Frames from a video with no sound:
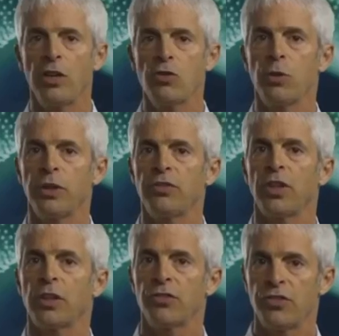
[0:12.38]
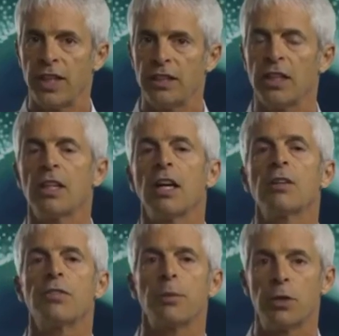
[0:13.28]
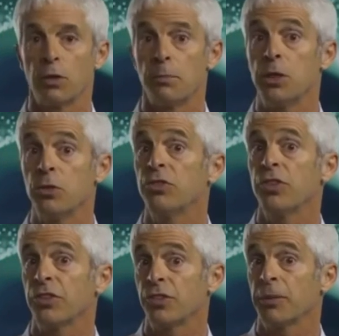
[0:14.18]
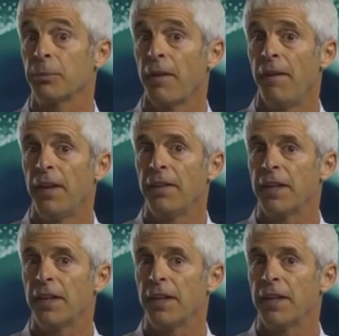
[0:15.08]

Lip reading: the sentries are standing guard from your immune system.